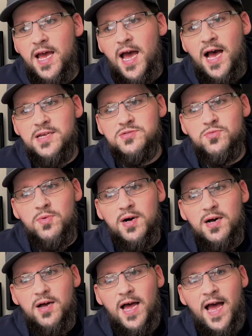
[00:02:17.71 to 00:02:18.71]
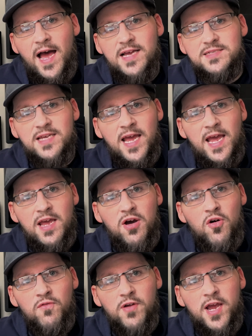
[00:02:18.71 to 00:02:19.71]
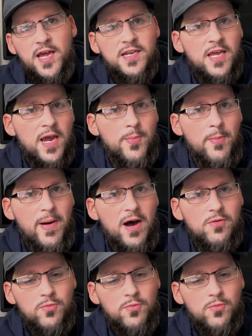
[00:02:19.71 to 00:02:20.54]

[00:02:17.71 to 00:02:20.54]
as well as a overhead camera mount,